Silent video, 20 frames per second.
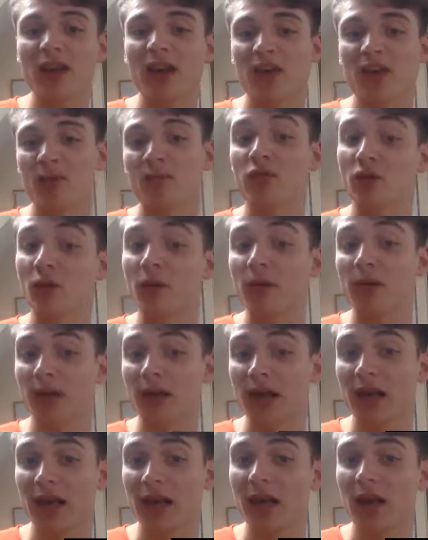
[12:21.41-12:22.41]
It is
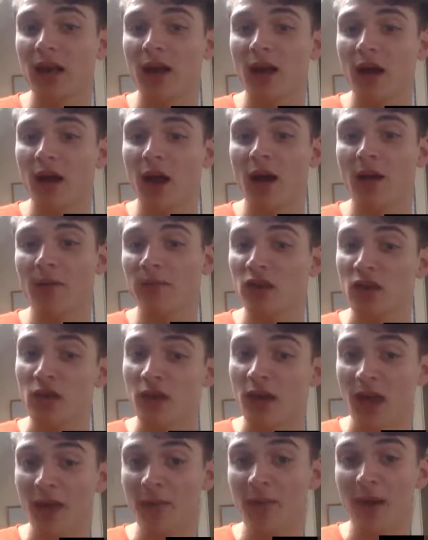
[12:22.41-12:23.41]
predominantly
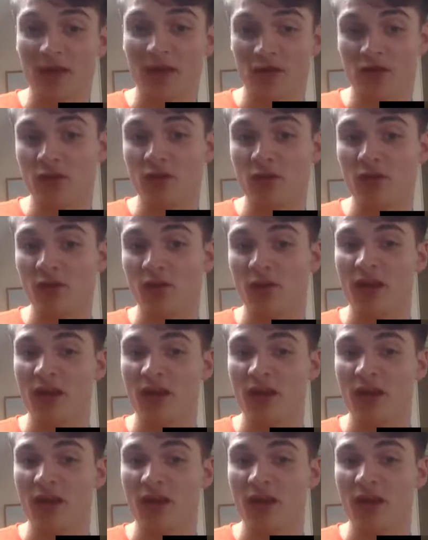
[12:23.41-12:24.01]
UK-based students.